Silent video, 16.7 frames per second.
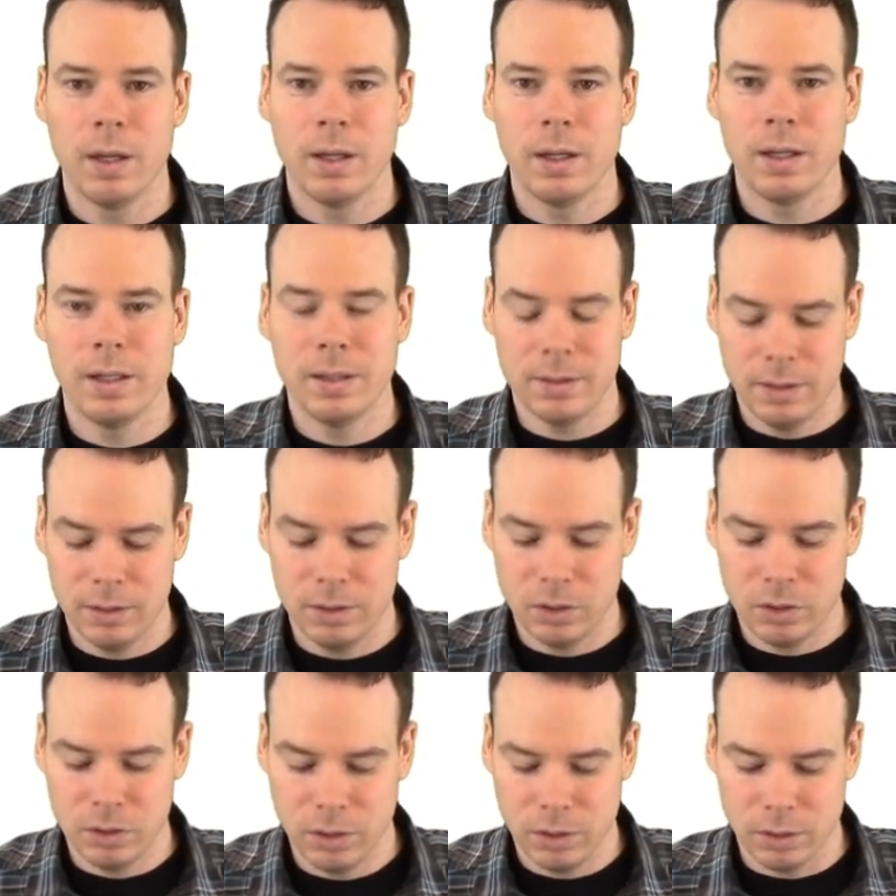Is this a
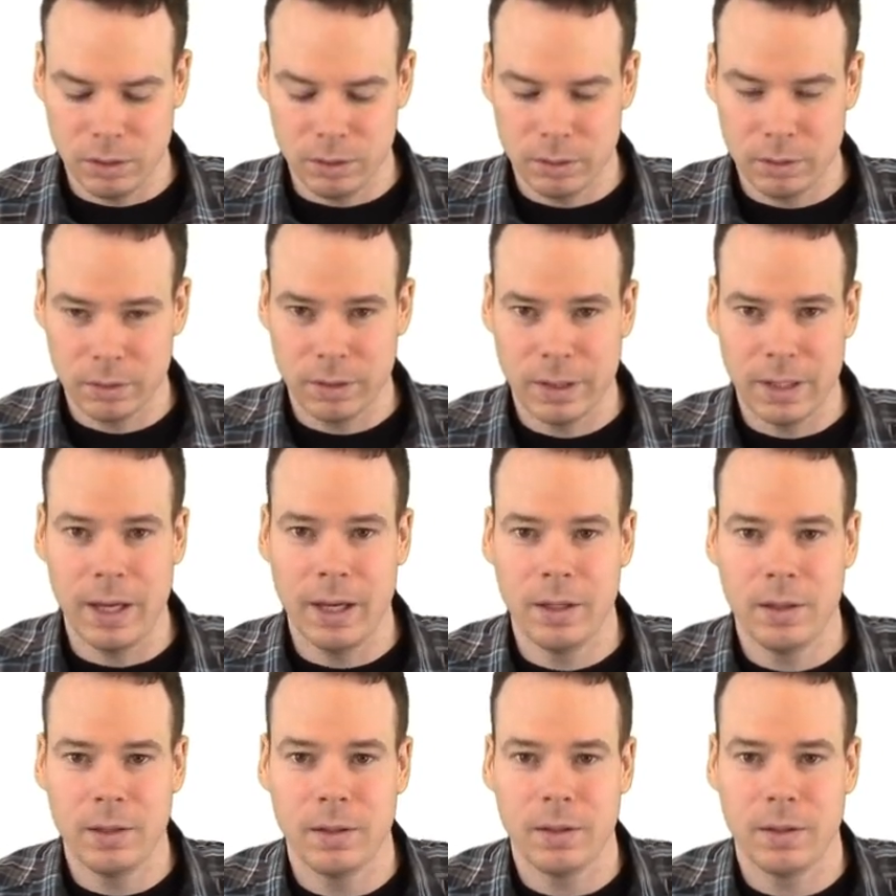circle?
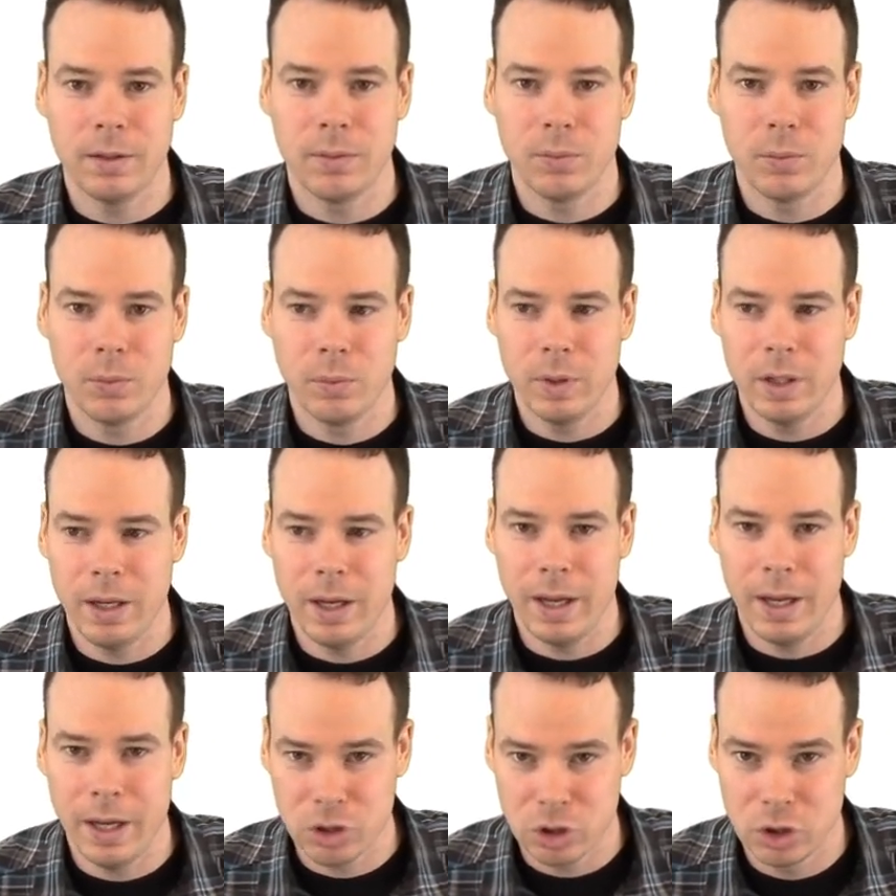Can we
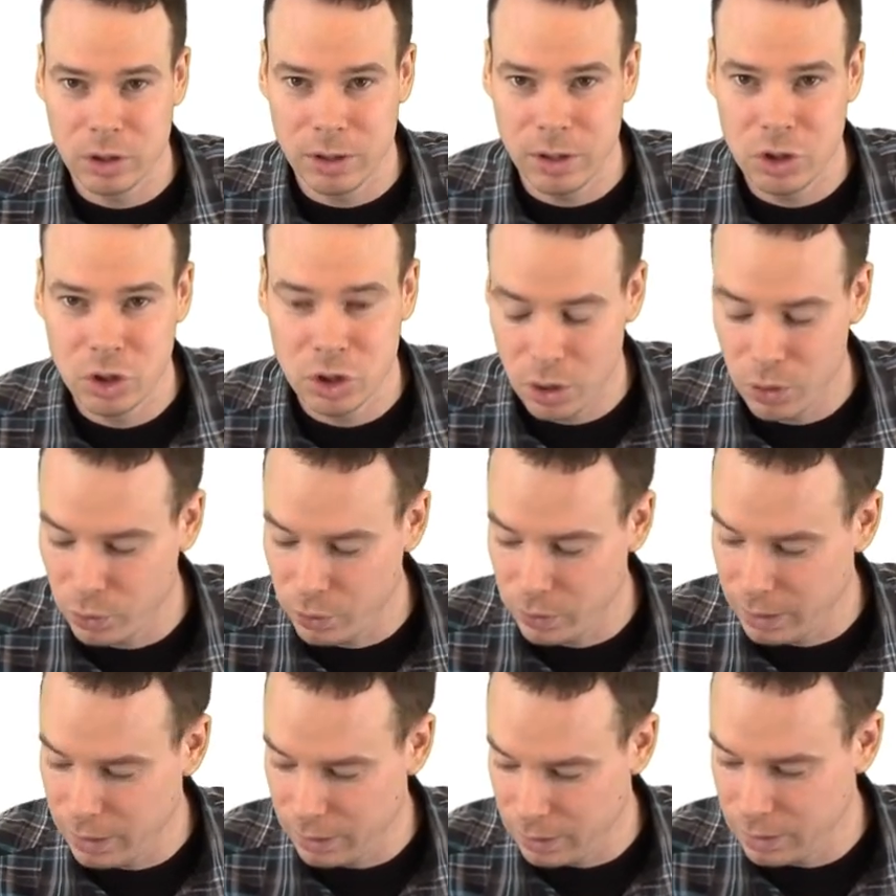actually show
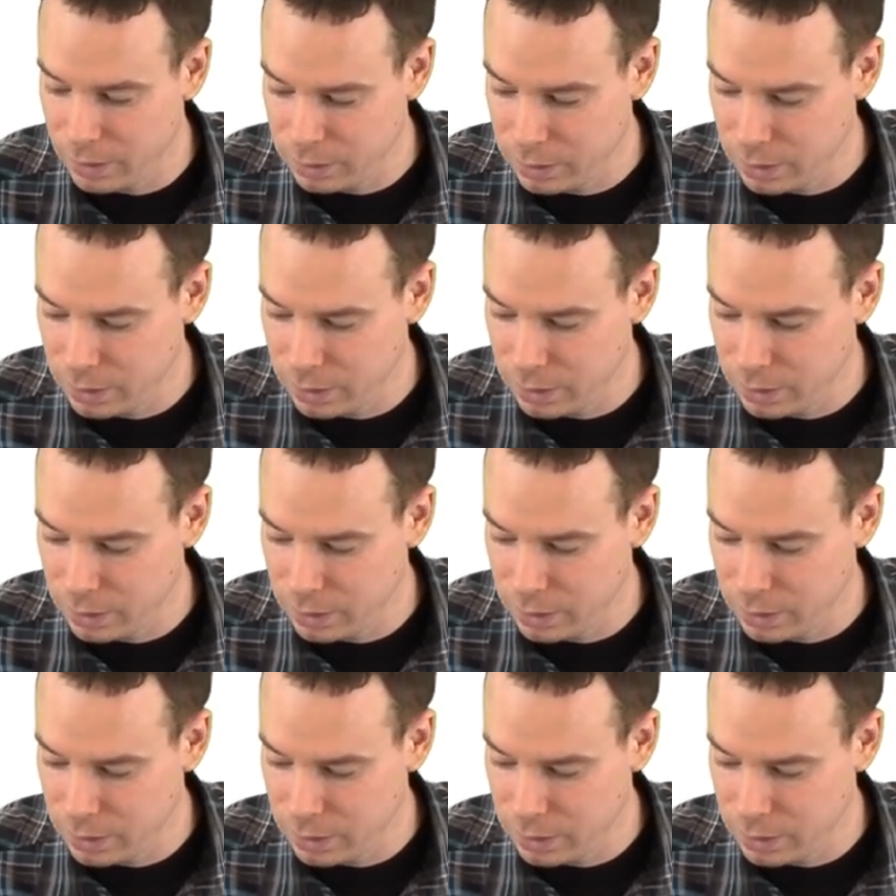that this